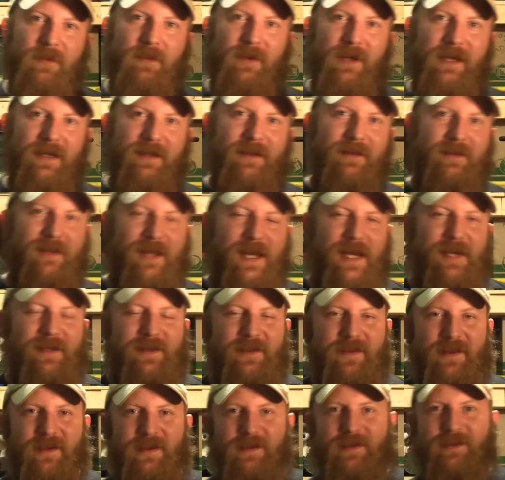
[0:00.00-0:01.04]
Well,
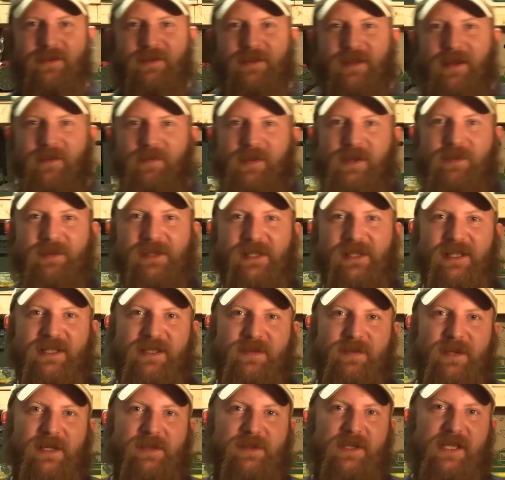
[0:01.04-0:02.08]
howdy there, internet people.
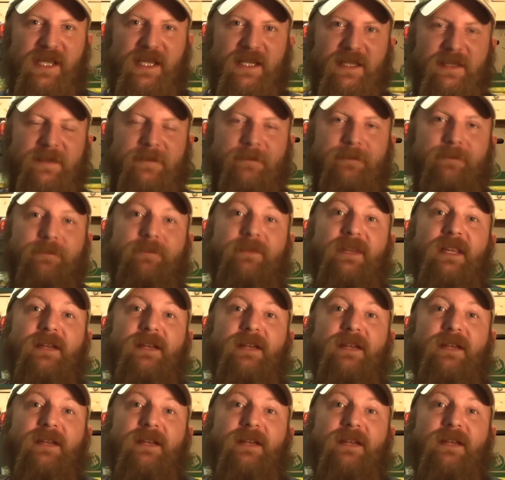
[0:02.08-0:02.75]
It's Bo again.